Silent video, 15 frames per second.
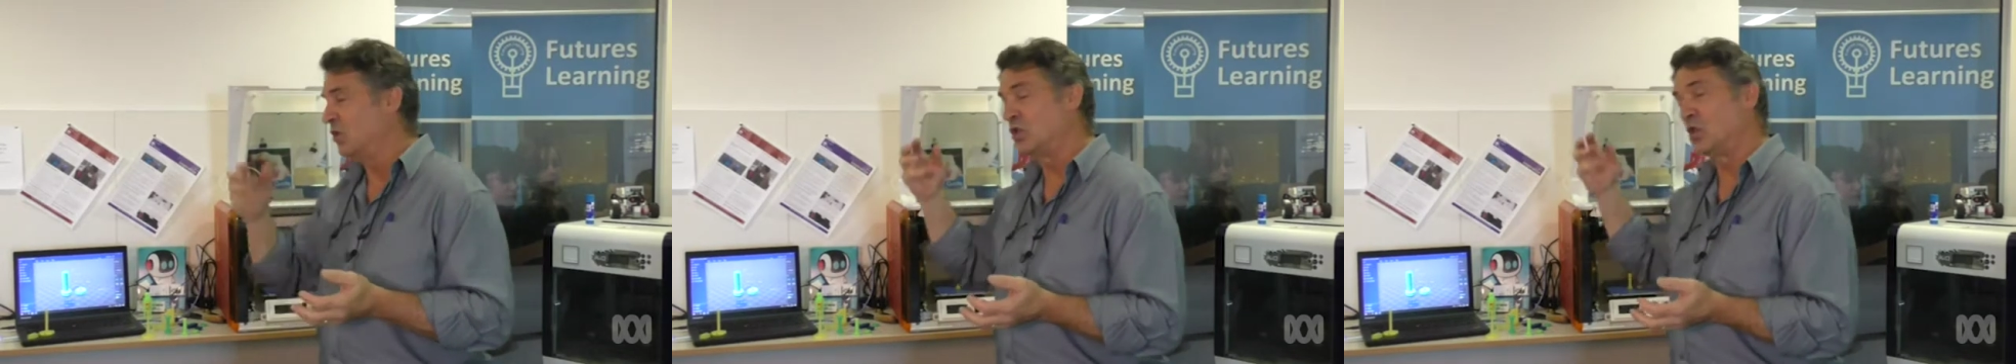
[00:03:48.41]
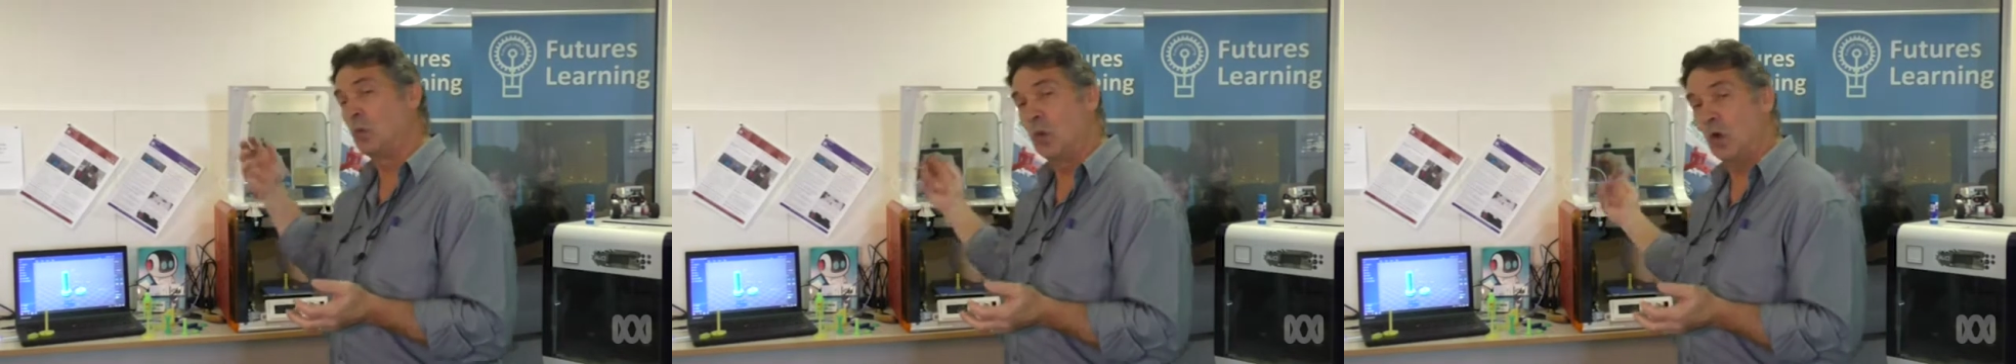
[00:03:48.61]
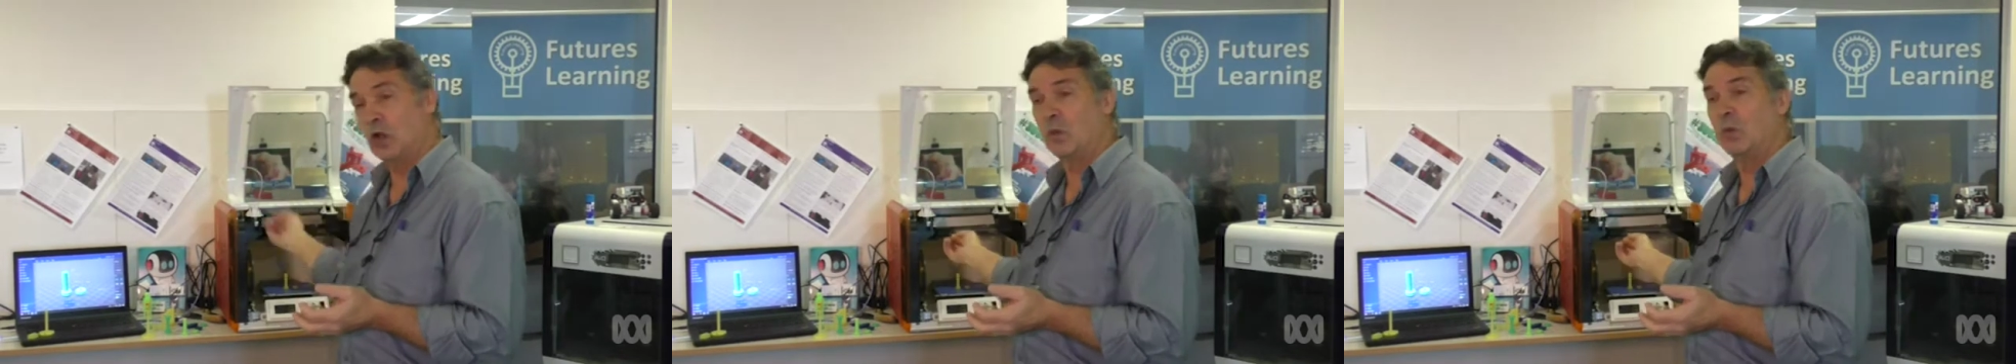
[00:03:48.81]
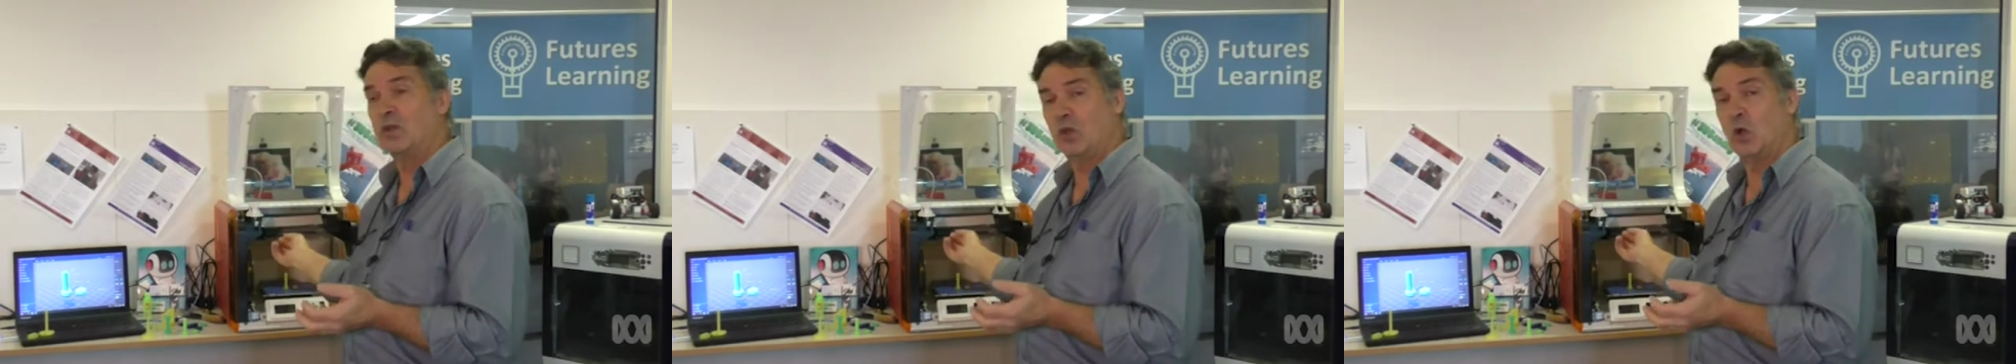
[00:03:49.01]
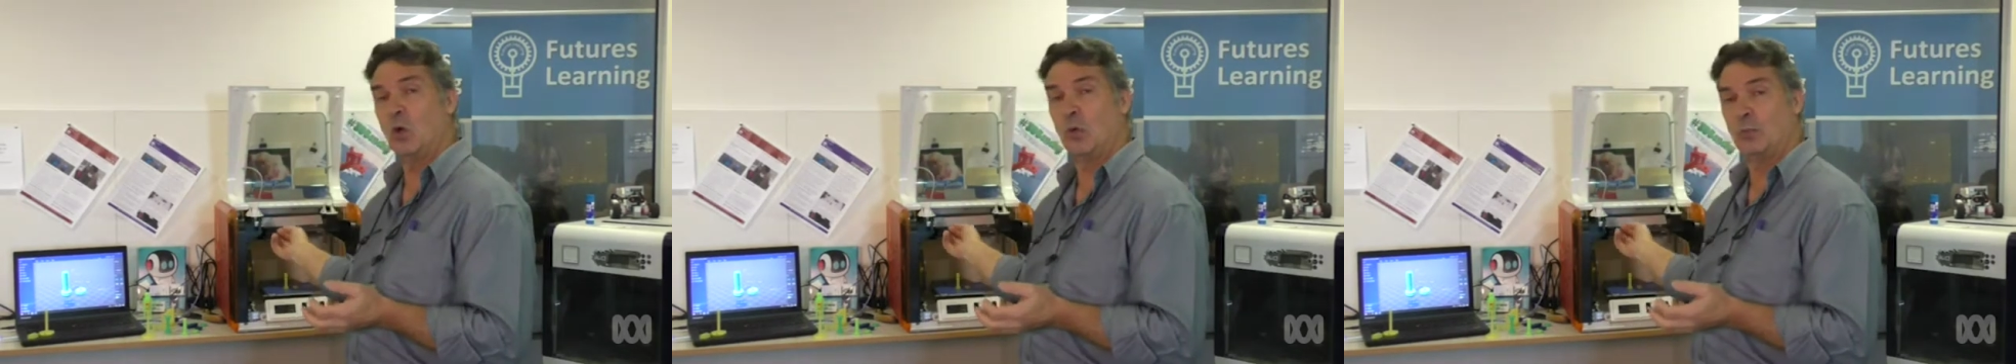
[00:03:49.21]
to work
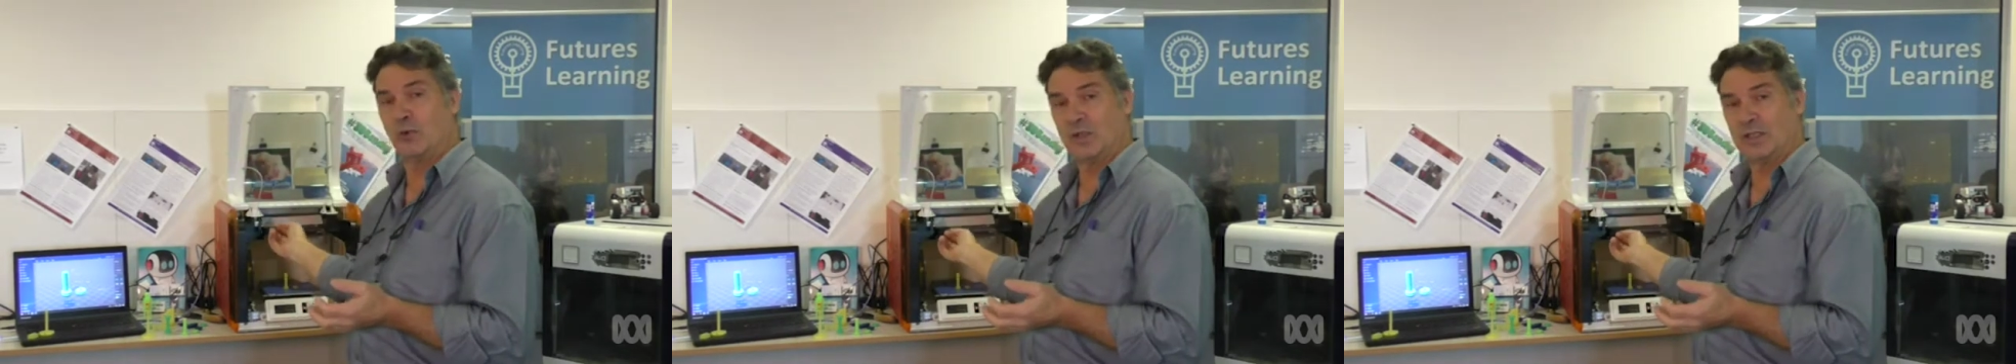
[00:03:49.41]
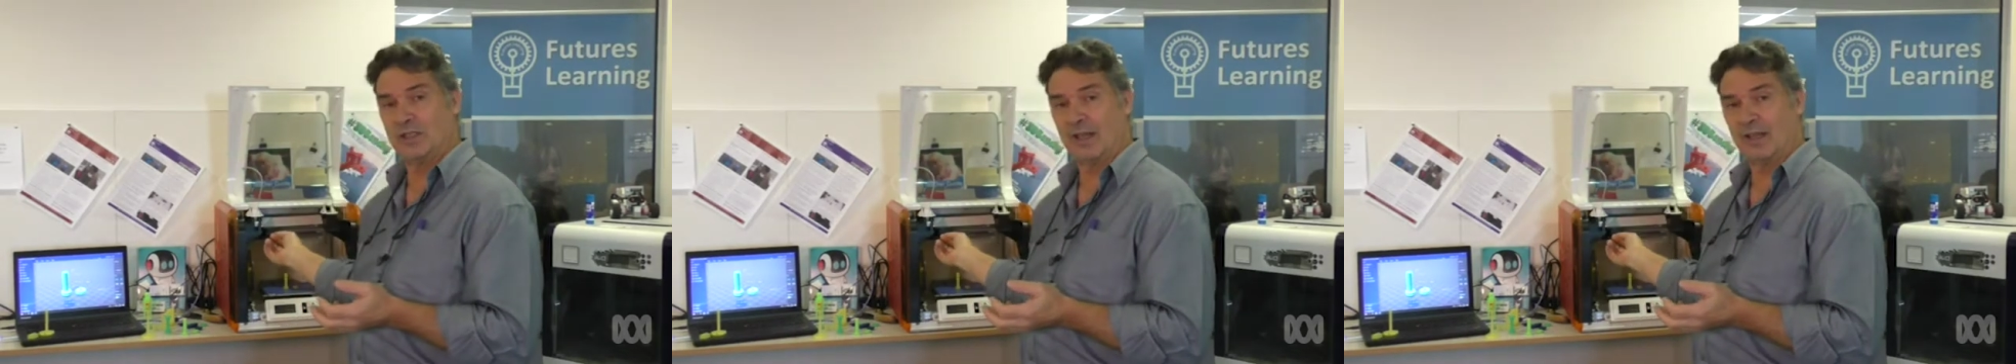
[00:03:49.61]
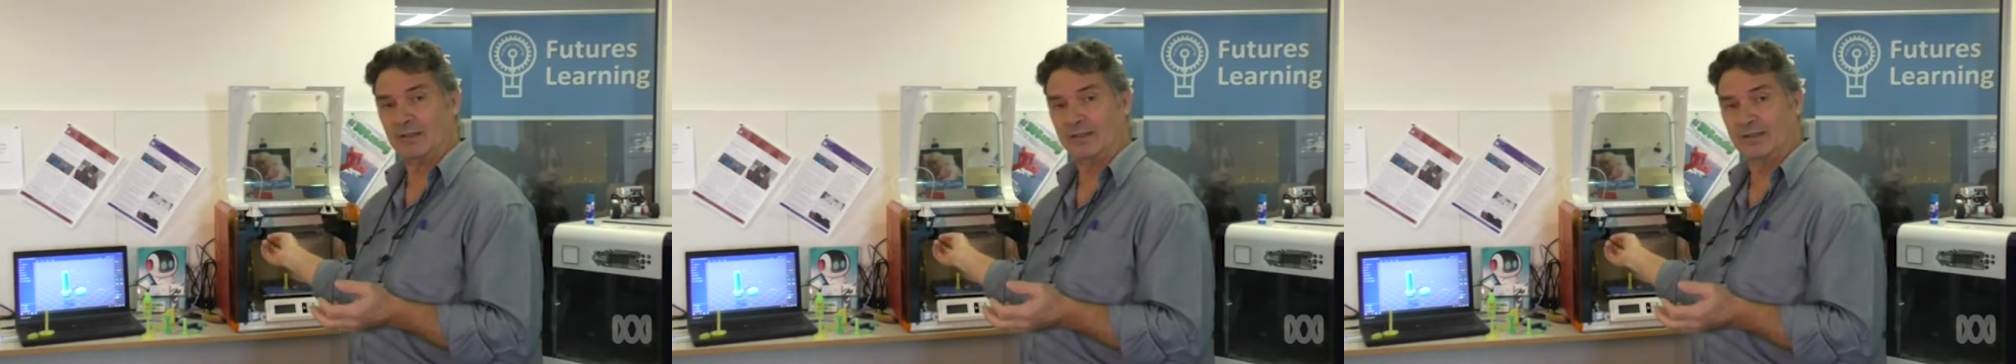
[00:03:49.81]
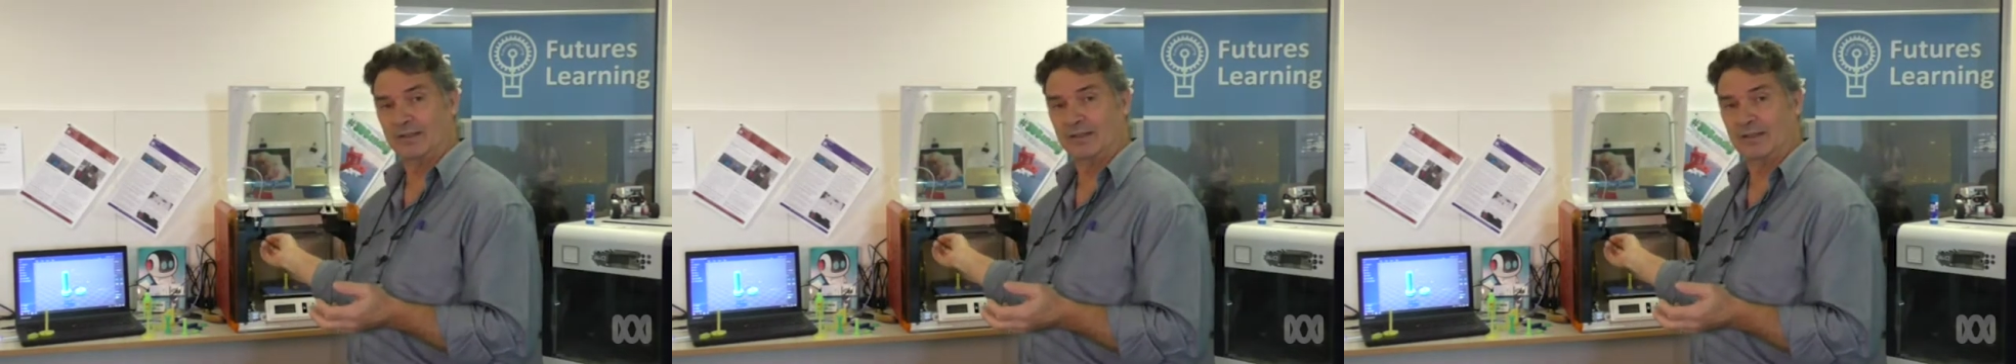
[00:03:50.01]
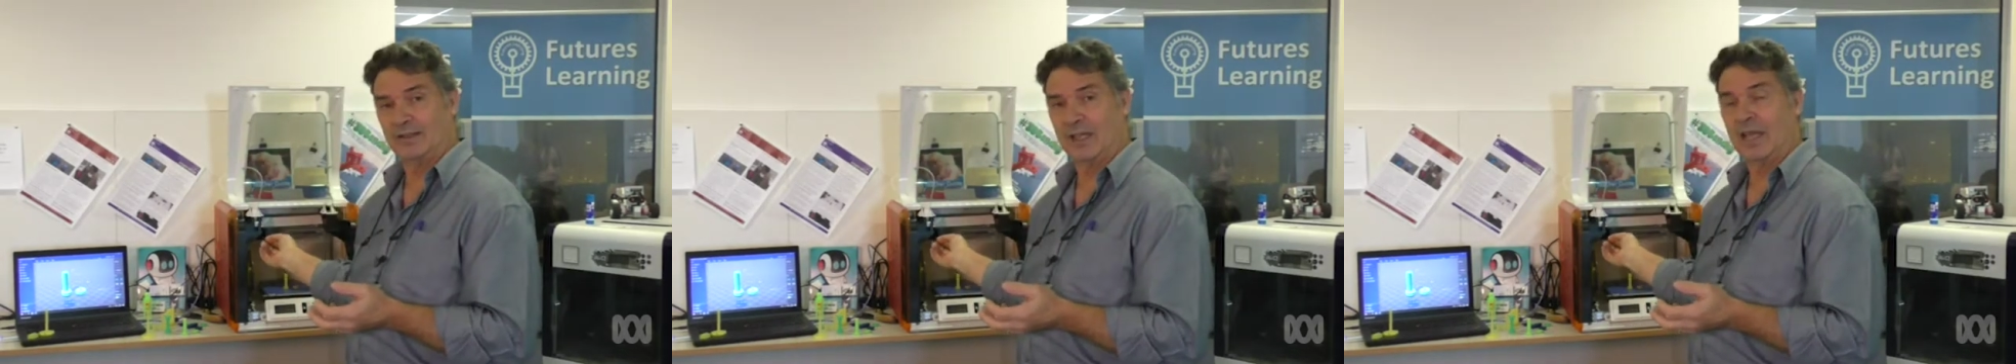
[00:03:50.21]
with your printer.
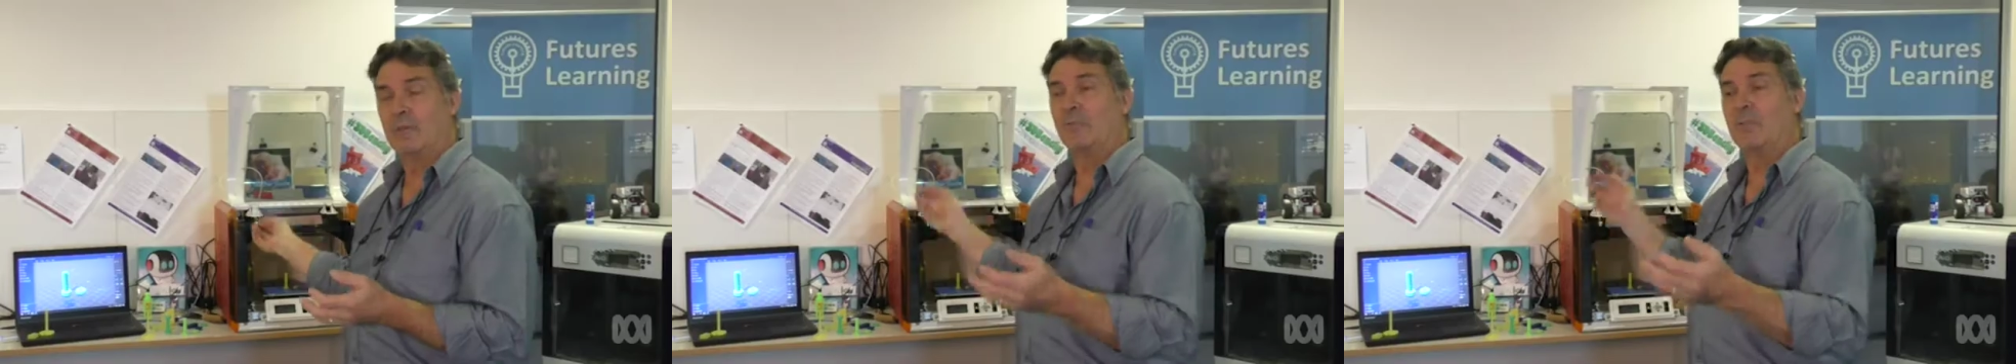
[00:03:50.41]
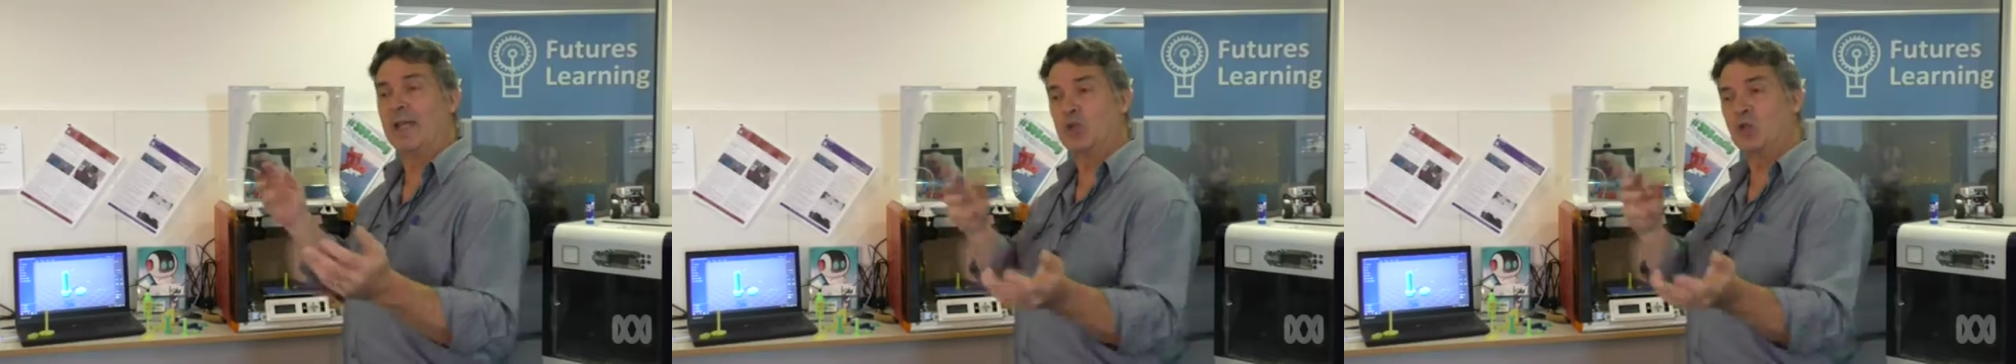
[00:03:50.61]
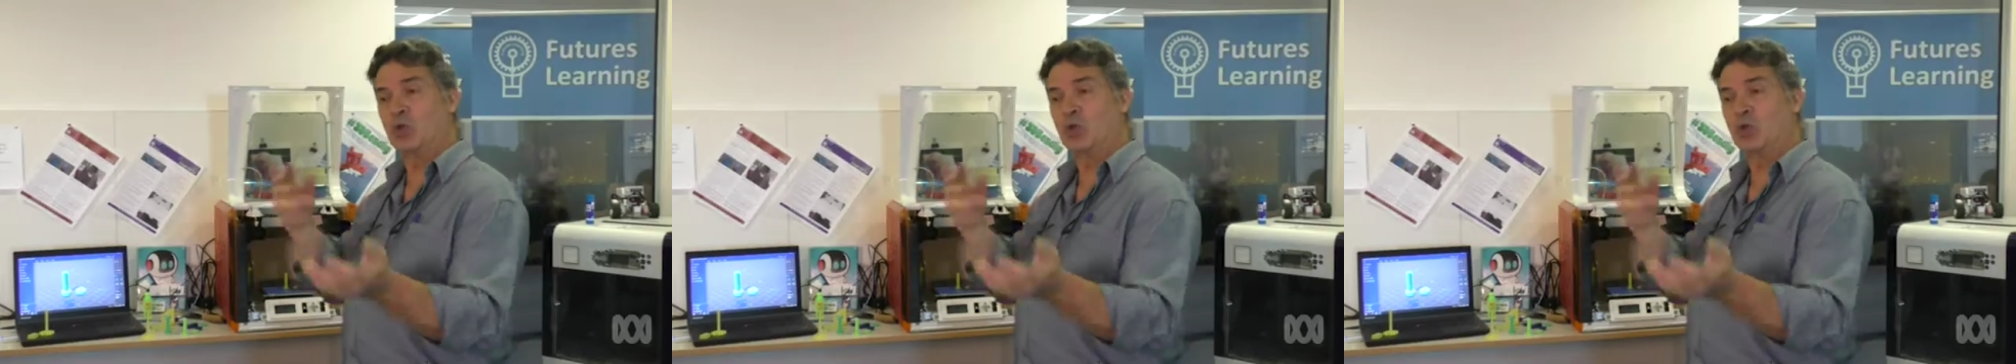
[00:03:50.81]
Make